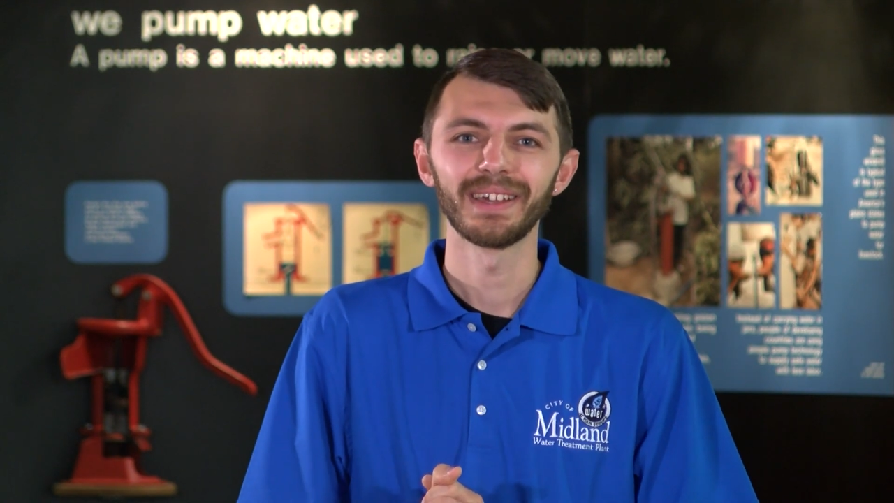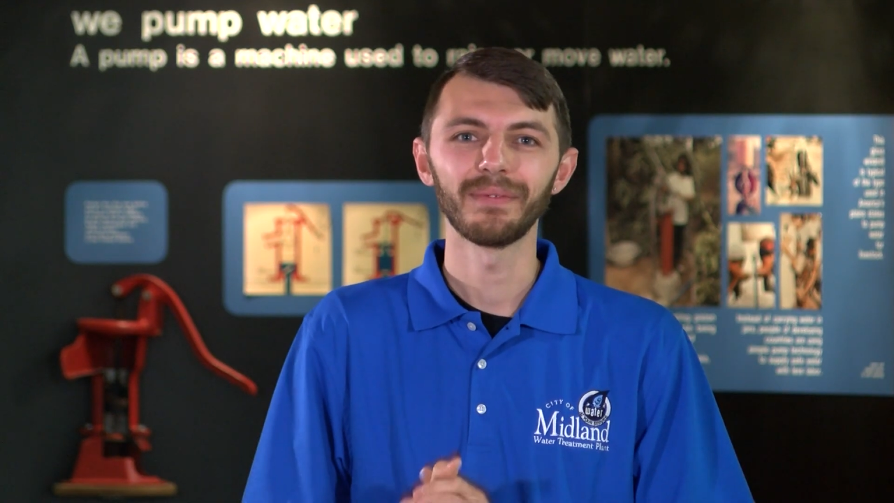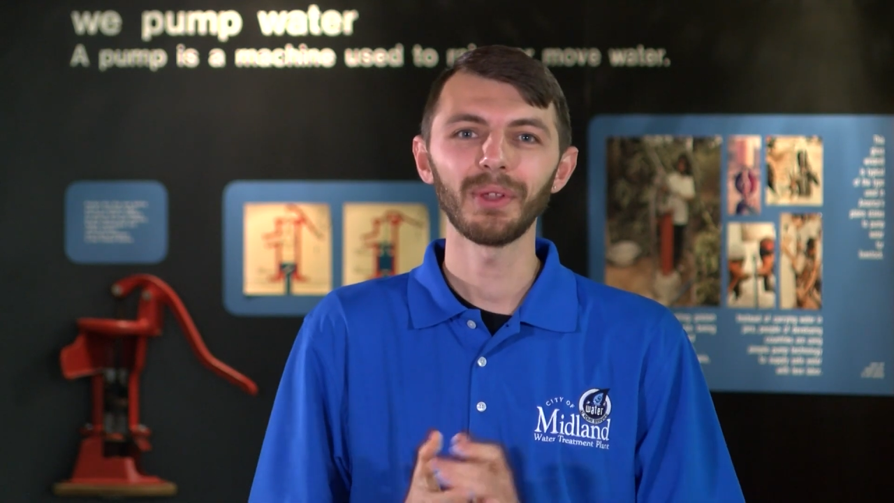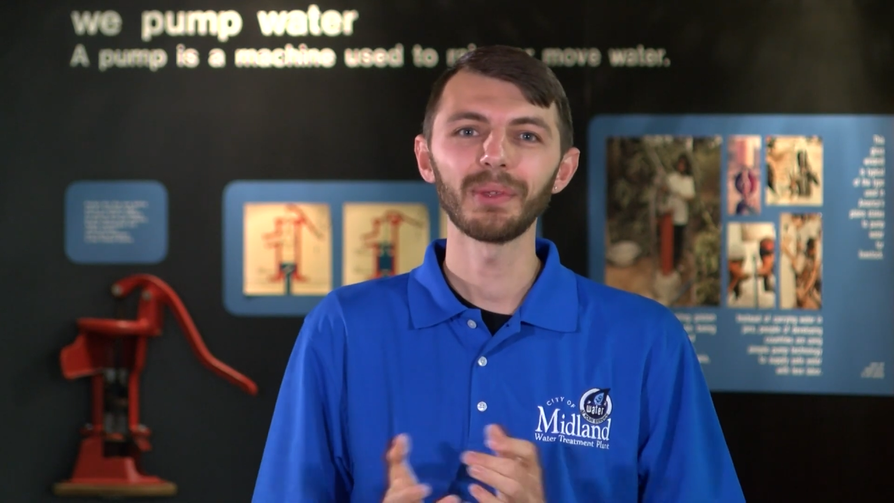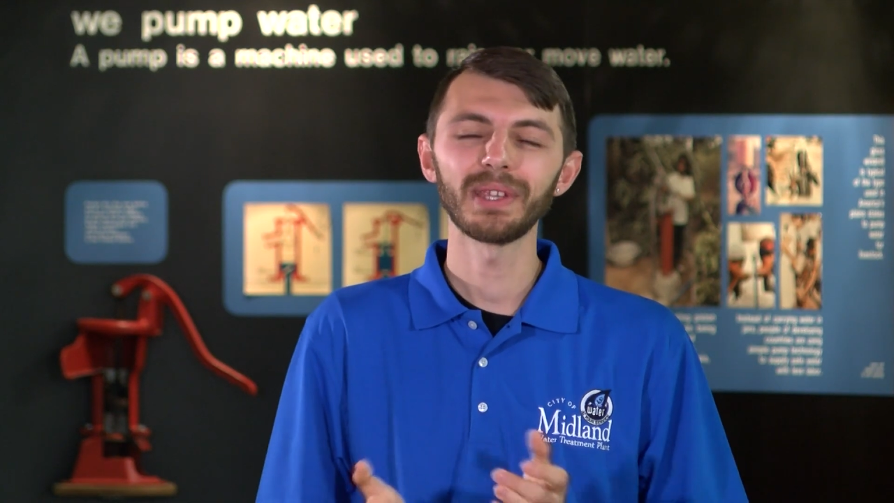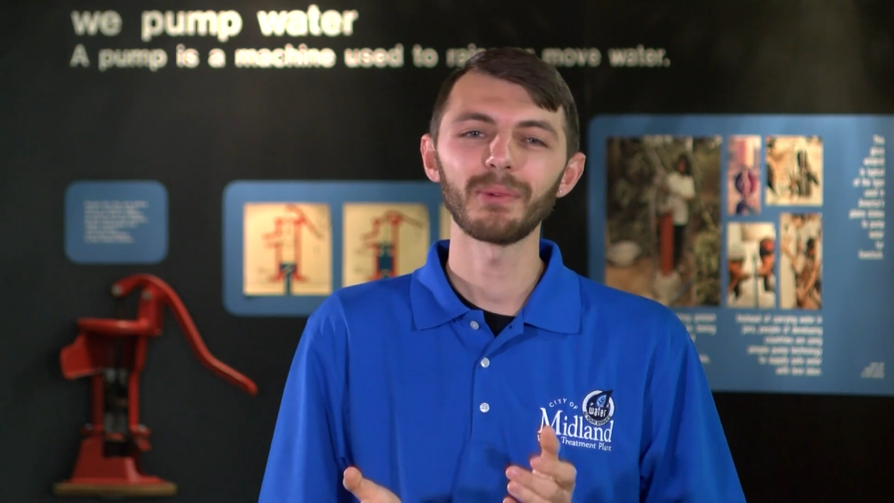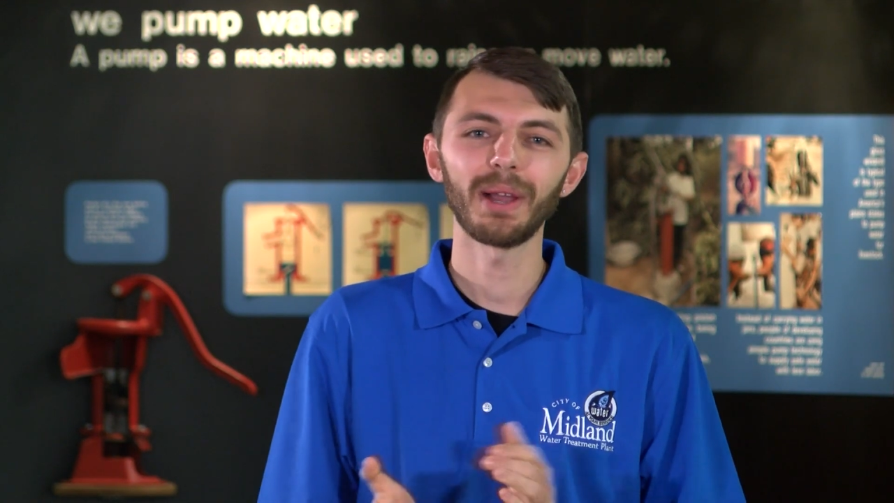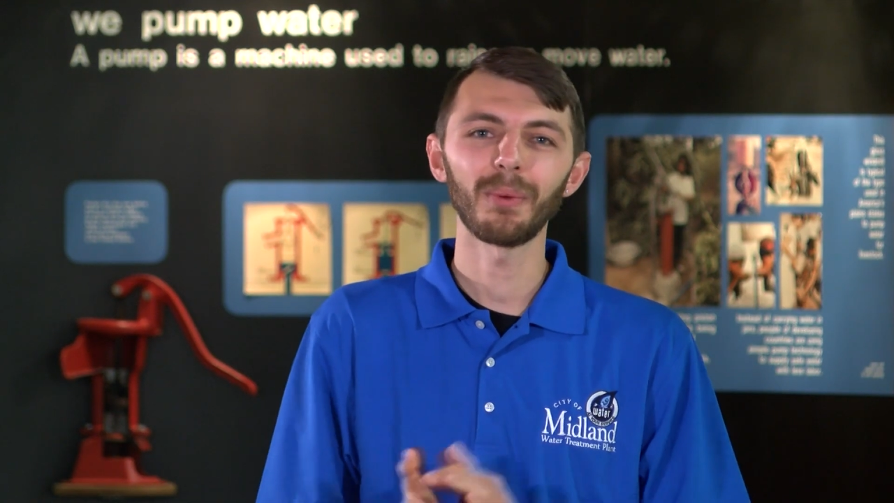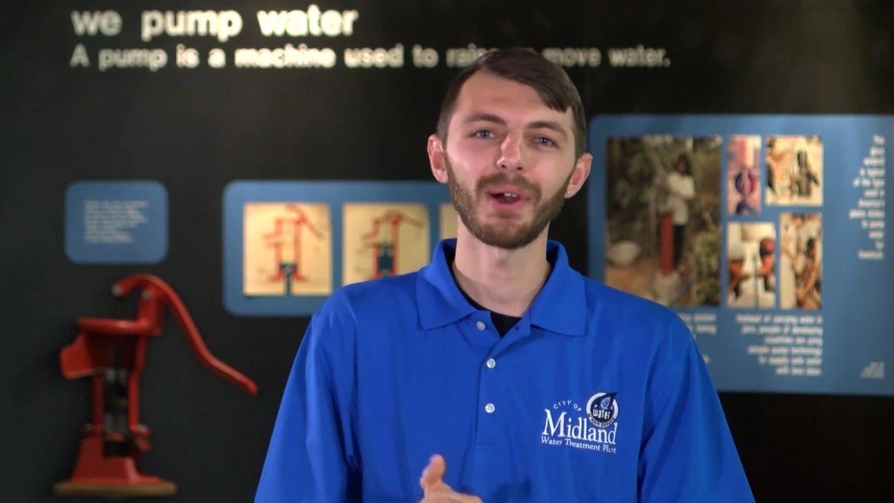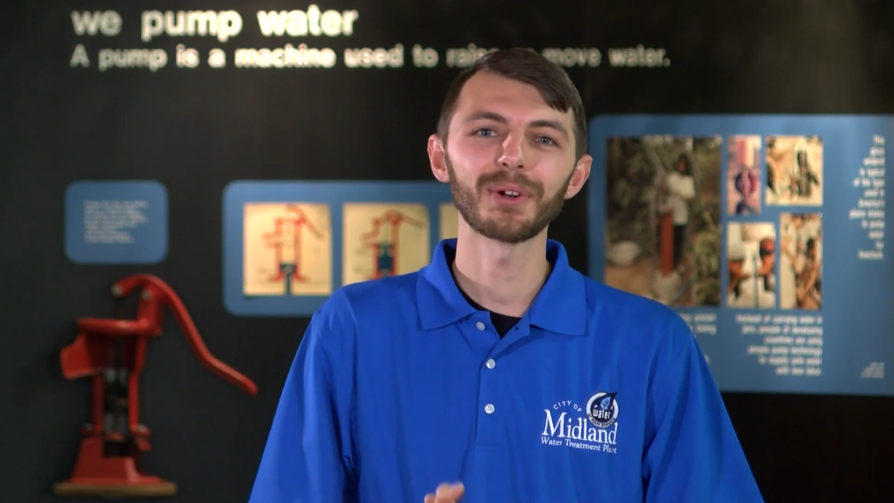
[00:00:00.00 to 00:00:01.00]
Of all the
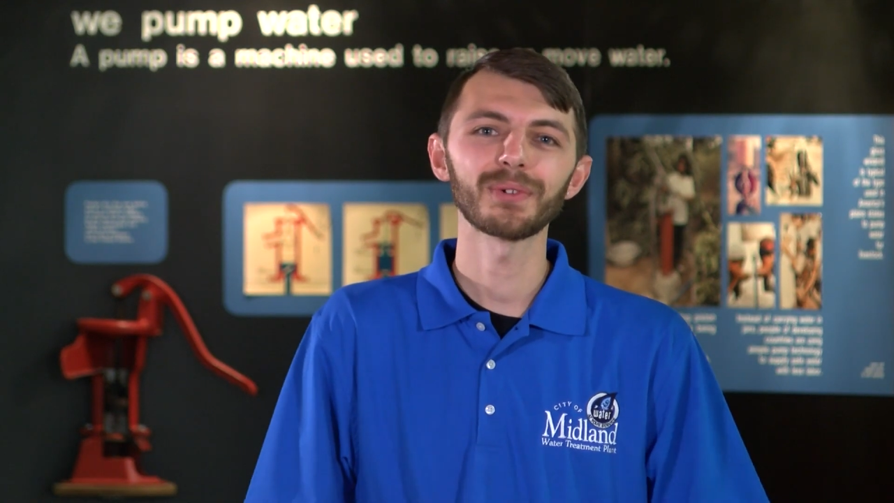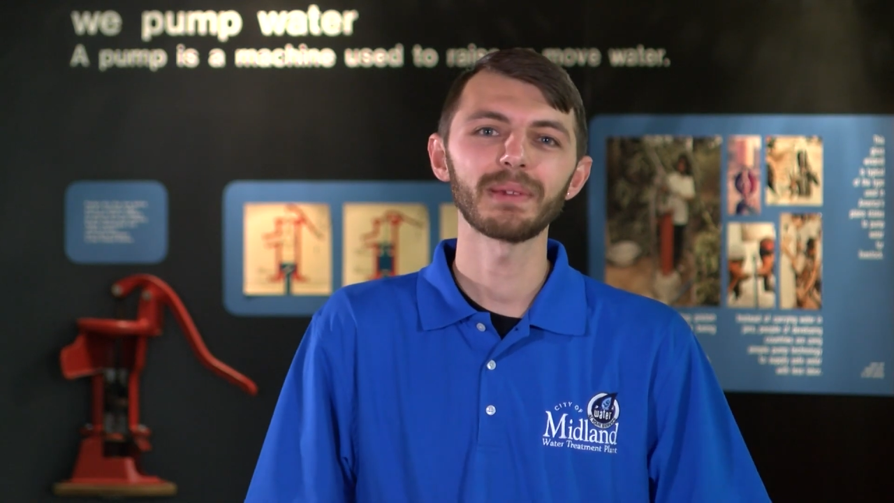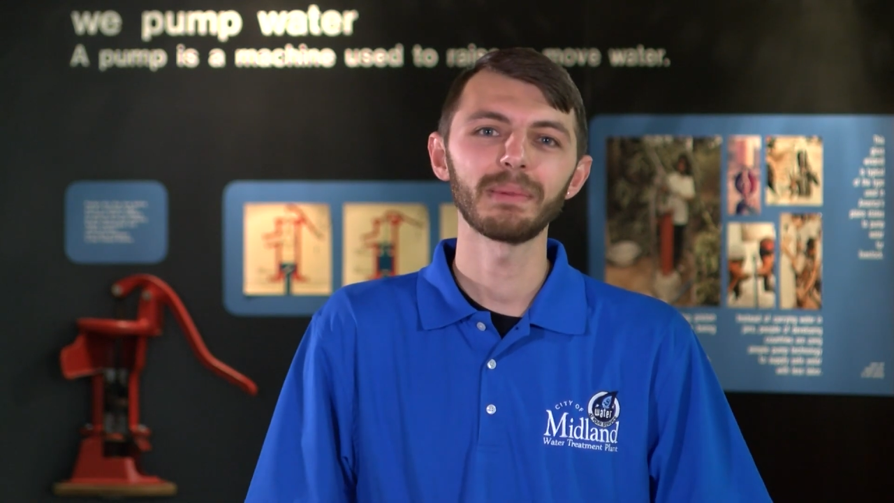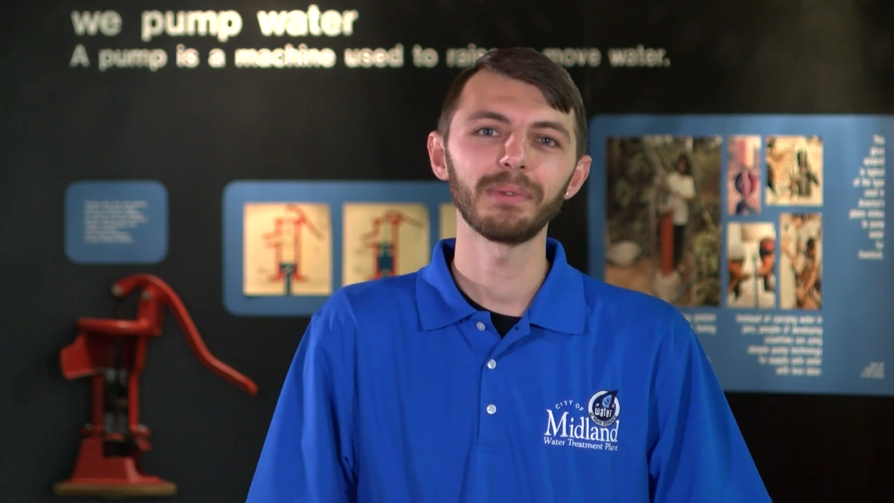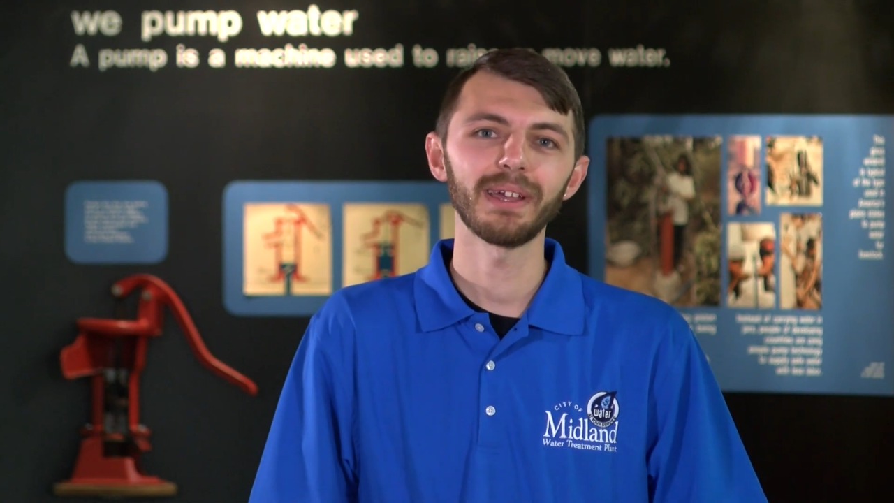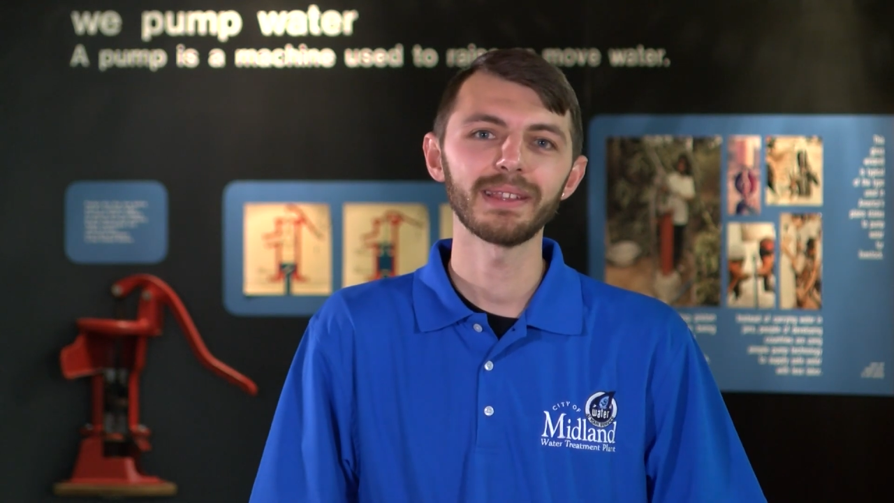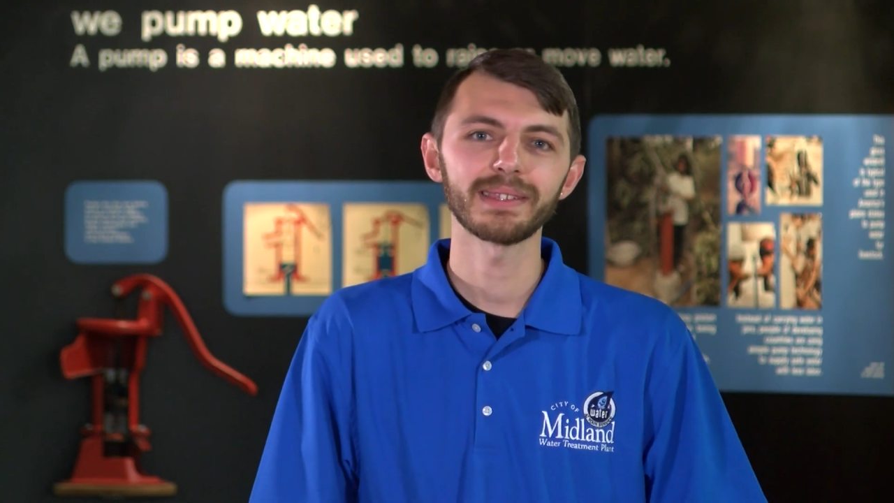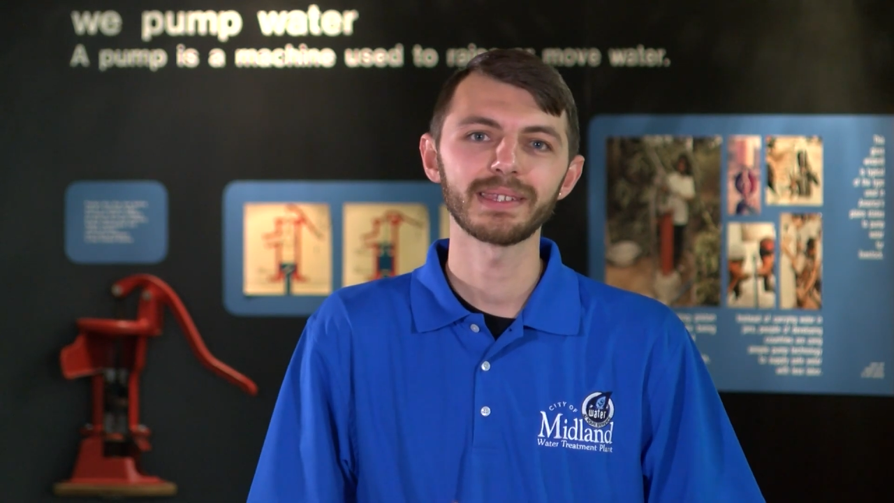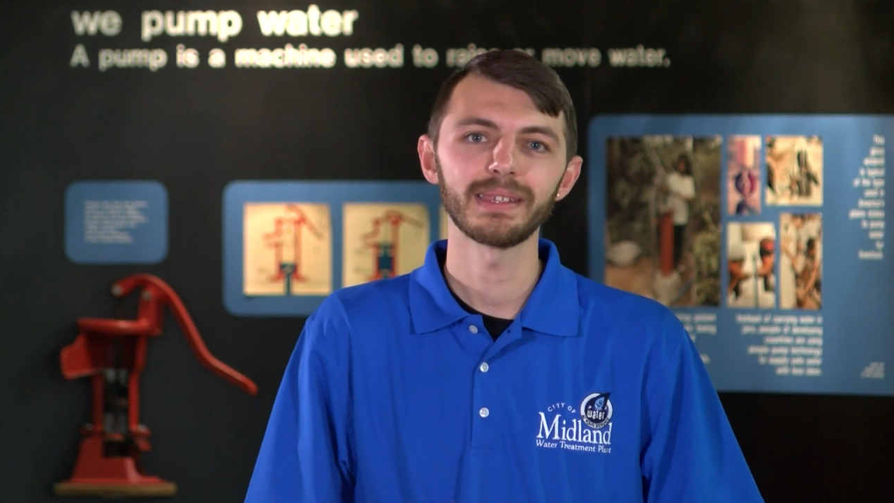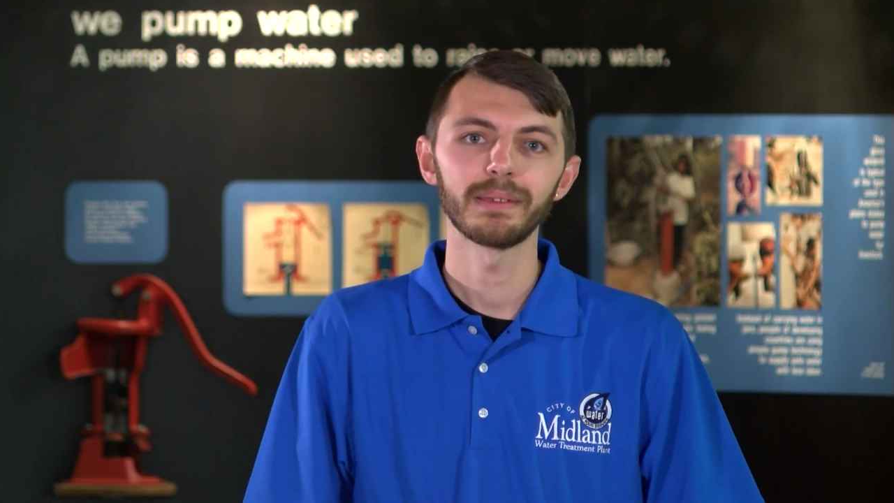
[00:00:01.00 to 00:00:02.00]
nearby water treatment
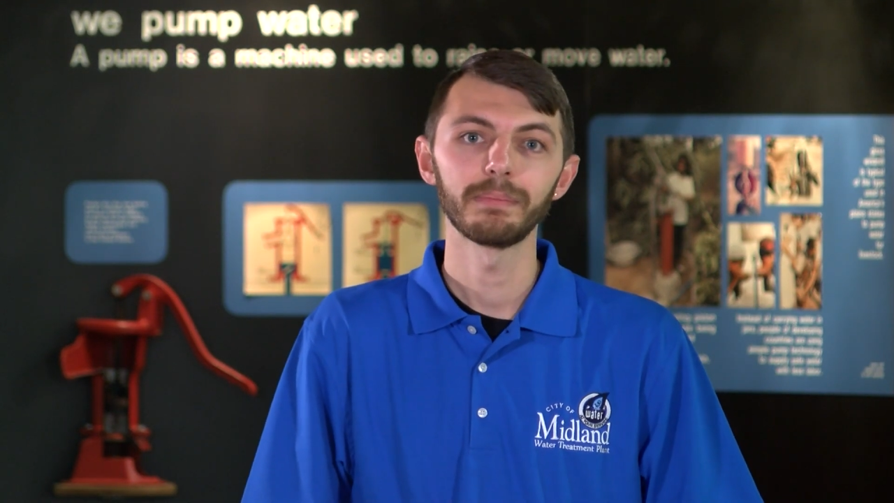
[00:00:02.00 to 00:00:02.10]
plants,